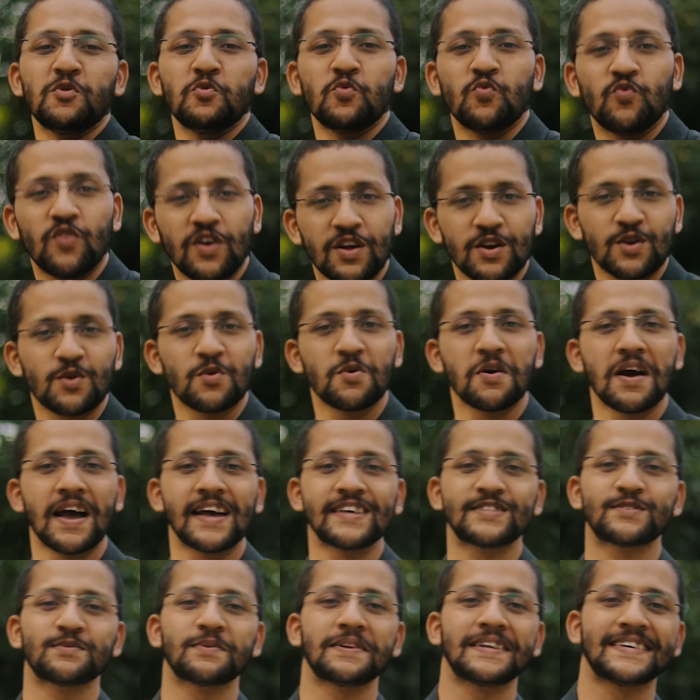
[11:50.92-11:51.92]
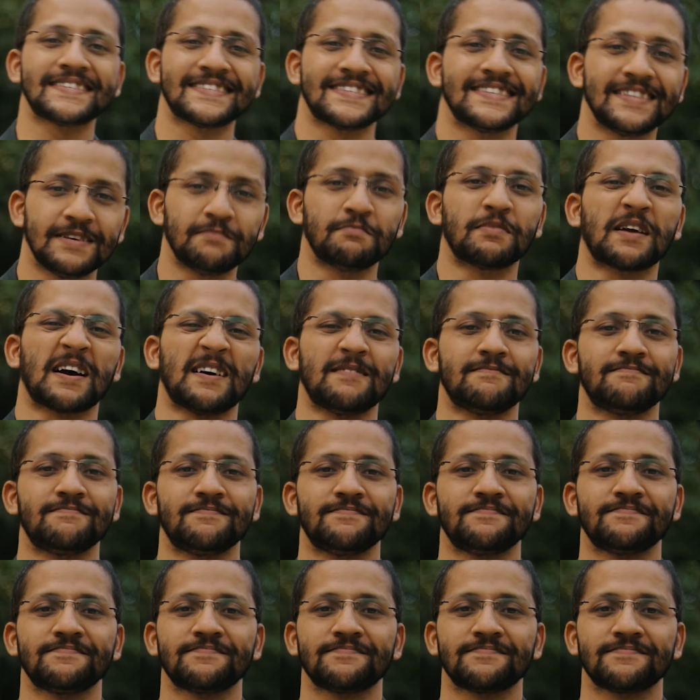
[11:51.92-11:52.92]
Virgo as well as Libra,
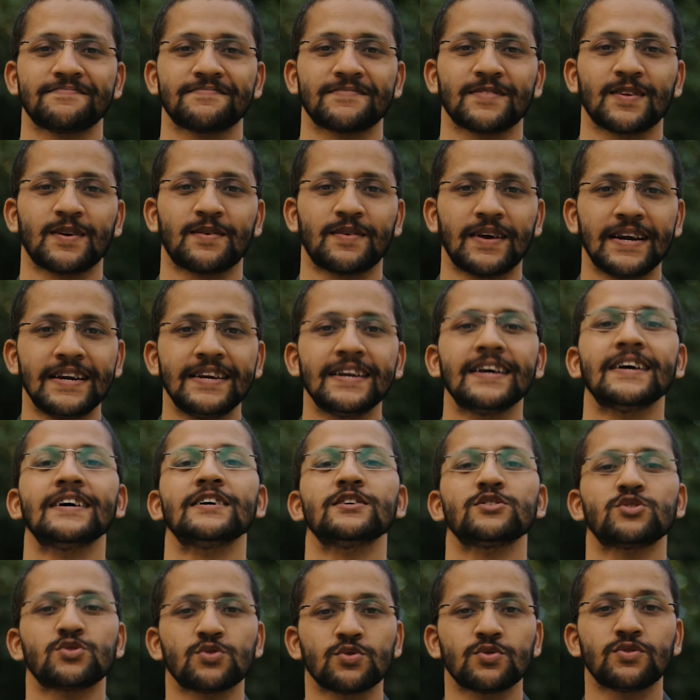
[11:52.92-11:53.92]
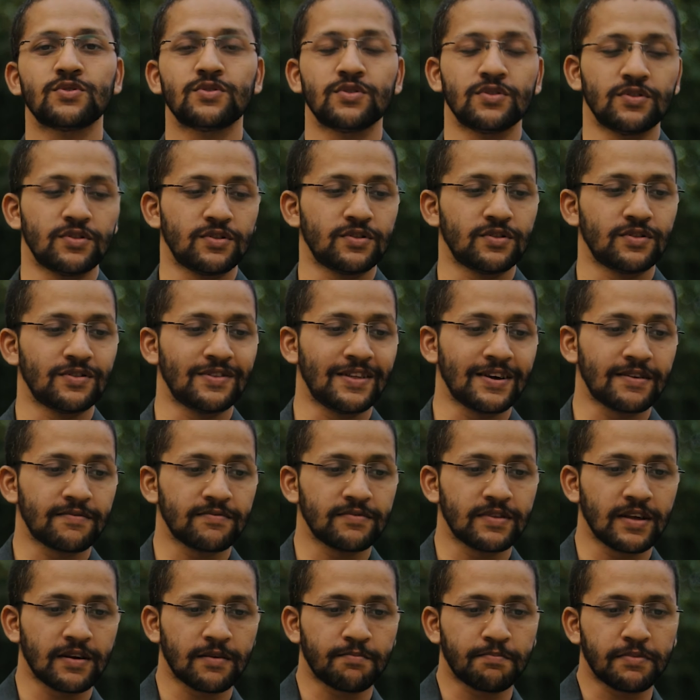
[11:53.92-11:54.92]
right? So
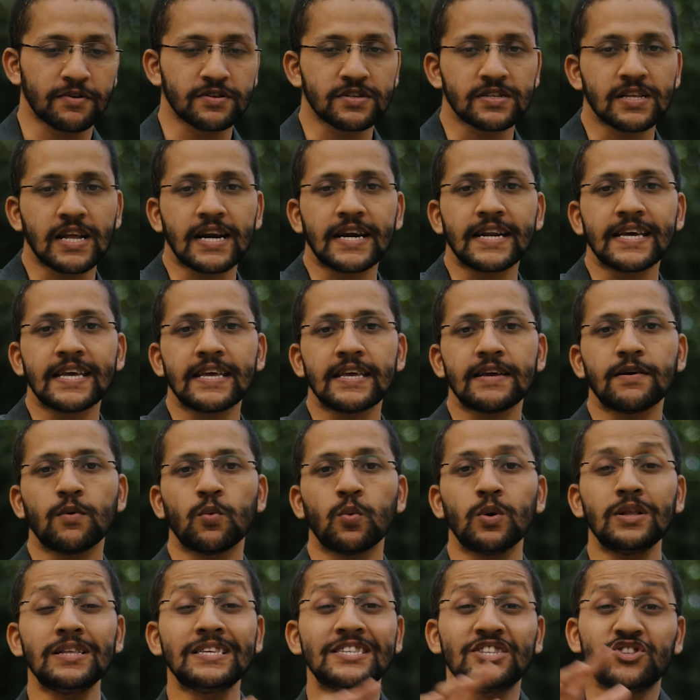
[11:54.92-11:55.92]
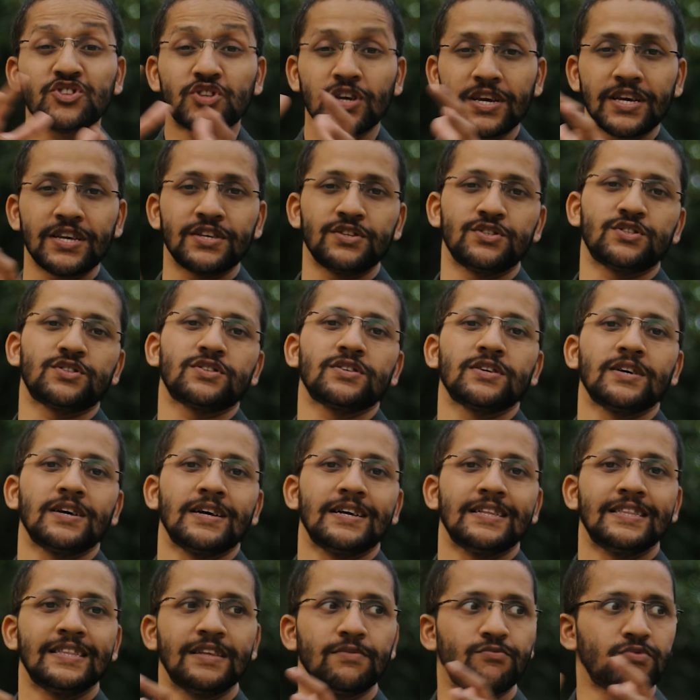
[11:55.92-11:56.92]
their personality will change.
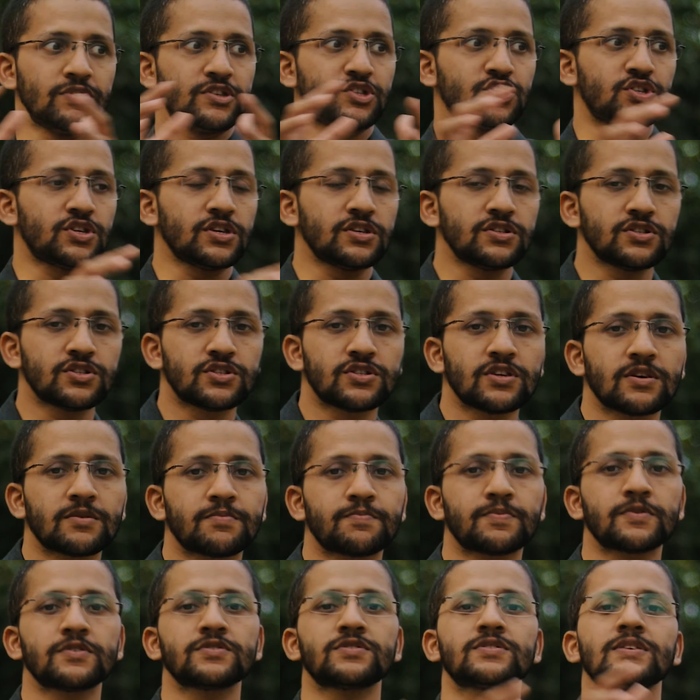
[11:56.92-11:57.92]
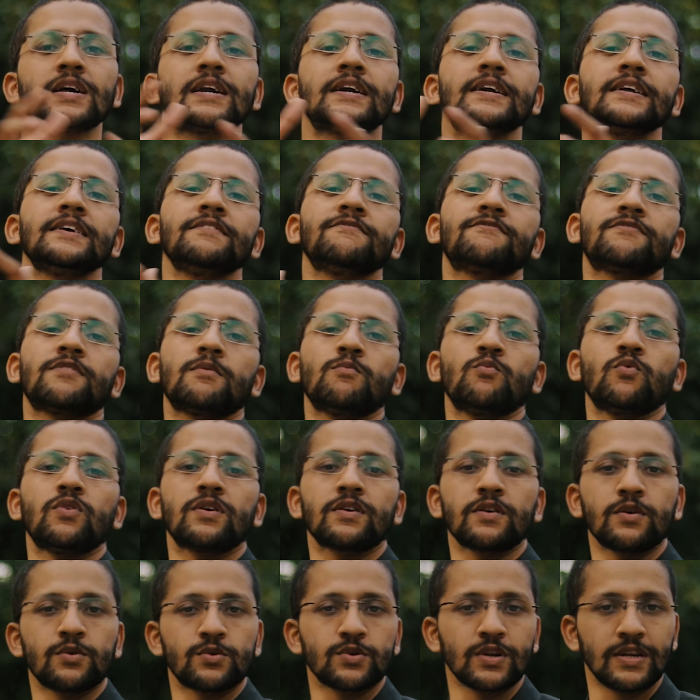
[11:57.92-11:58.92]
They will change their personality from
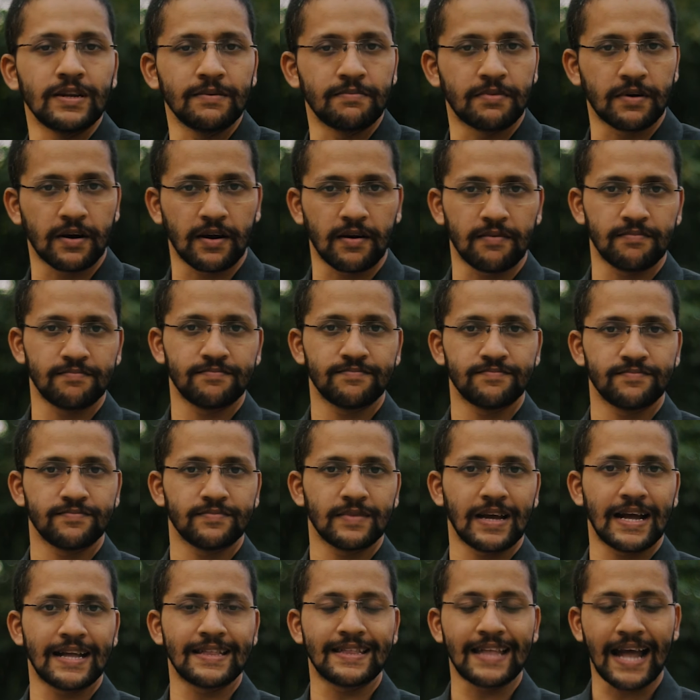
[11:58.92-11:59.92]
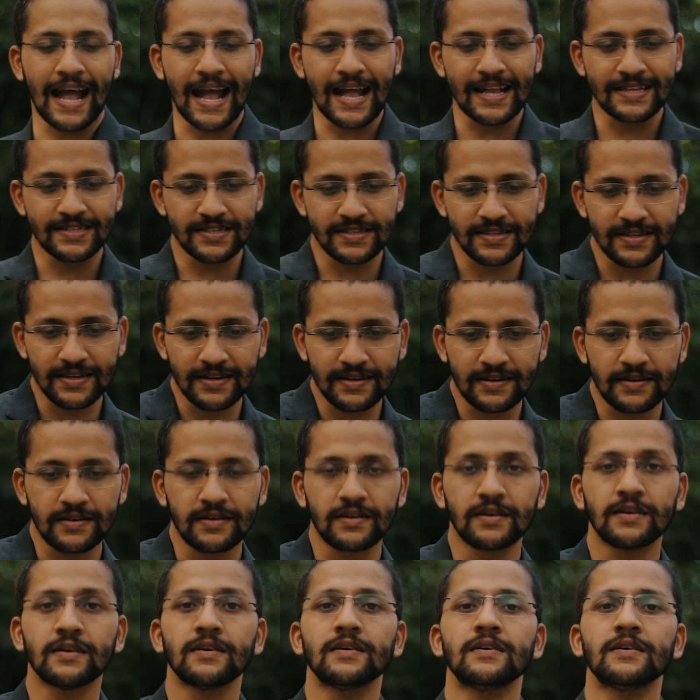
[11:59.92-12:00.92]
Virgo to Libra, and that's their